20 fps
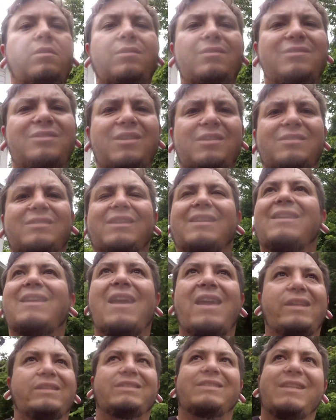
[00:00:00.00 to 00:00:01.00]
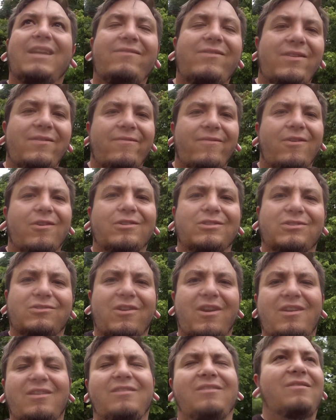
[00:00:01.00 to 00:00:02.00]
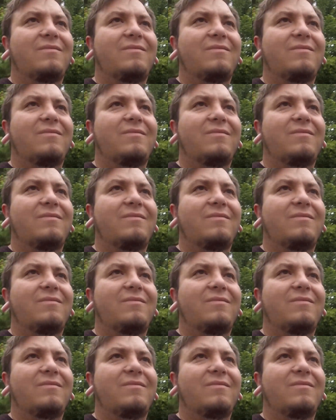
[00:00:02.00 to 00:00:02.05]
Just in case, safety first, right?